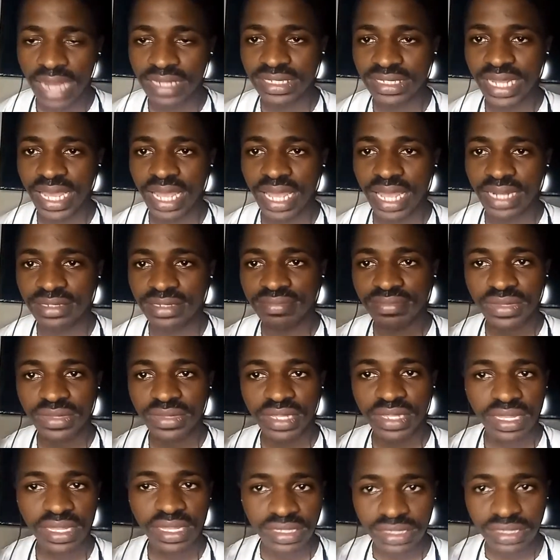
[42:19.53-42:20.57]
and
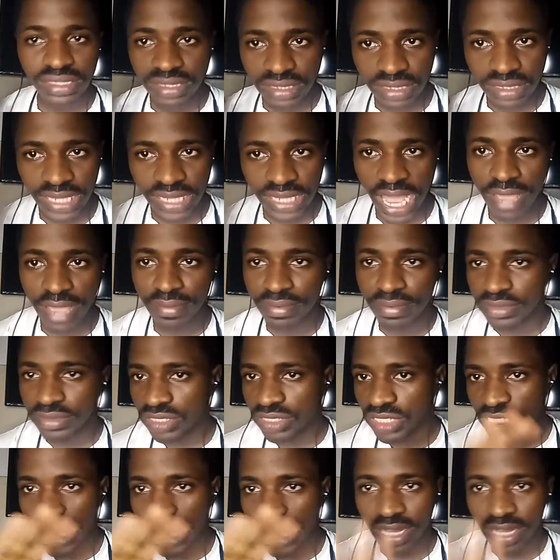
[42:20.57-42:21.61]
then
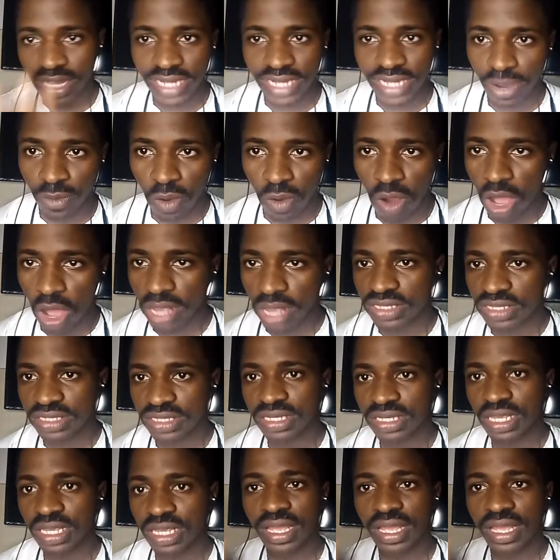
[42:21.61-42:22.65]
check their
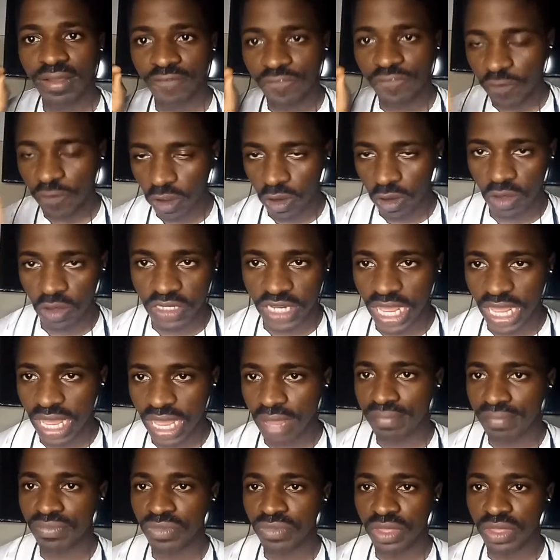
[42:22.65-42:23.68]
works, follow
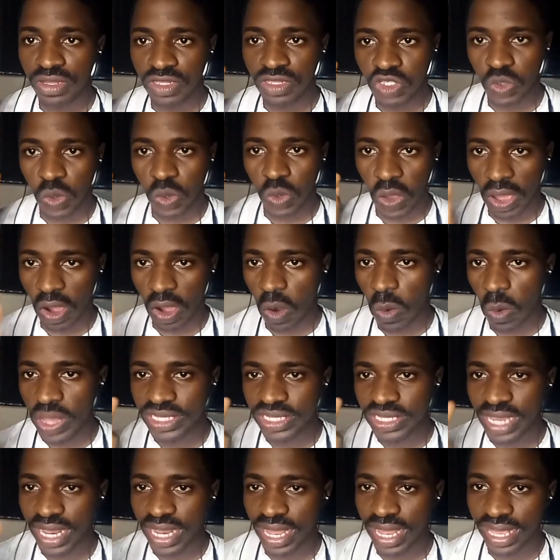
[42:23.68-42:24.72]
them to
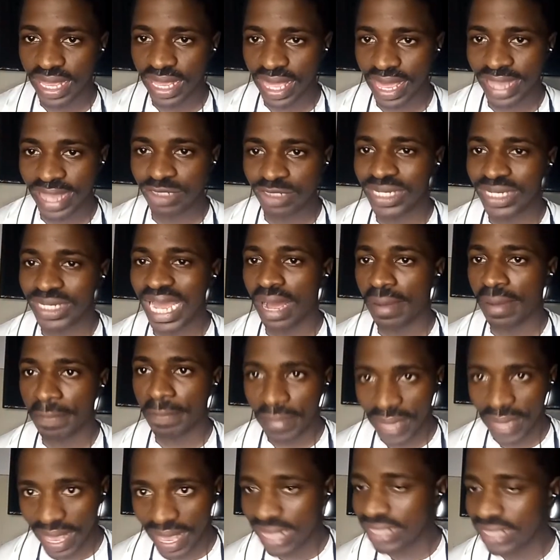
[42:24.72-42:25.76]
always get engaged with their
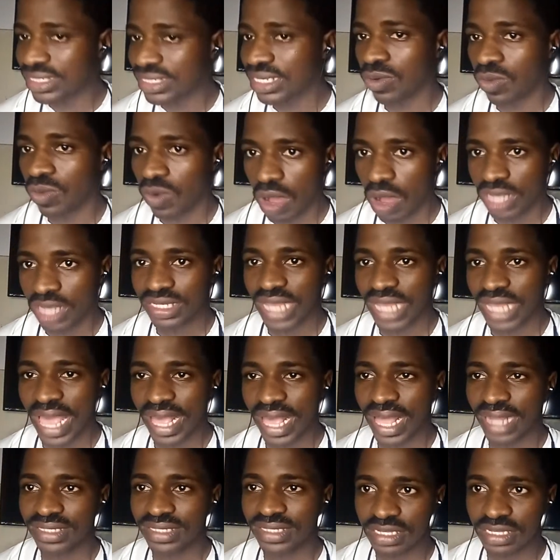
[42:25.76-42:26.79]
amazing works.
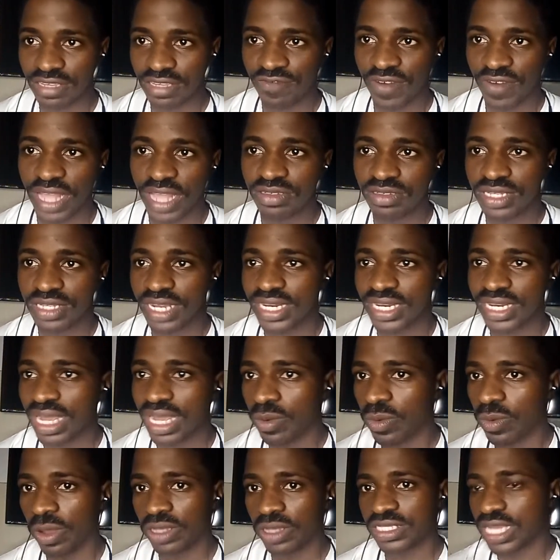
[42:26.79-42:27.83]
I can testify to that
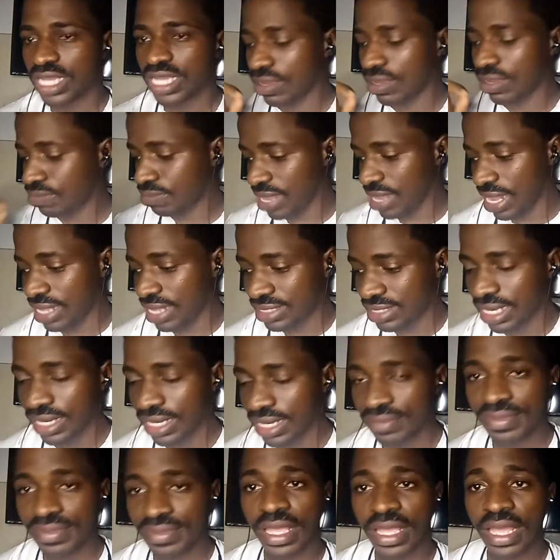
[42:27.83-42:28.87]
their works are
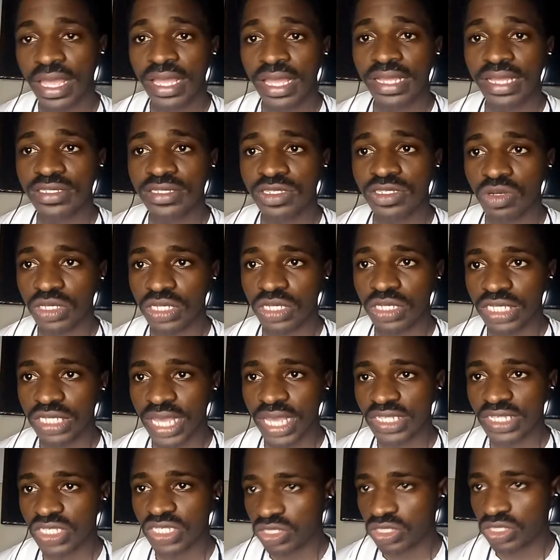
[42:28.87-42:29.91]
amazing. So
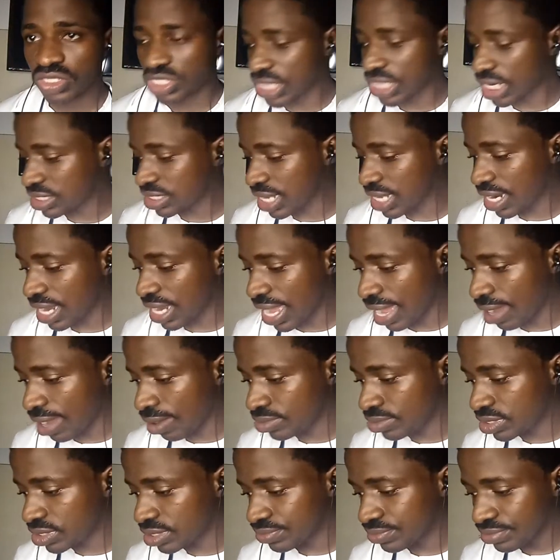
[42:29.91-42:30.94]
yes, check that
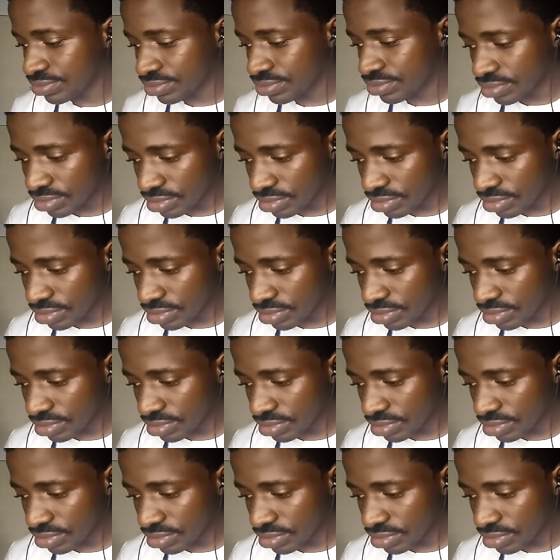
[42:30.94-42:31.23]
out.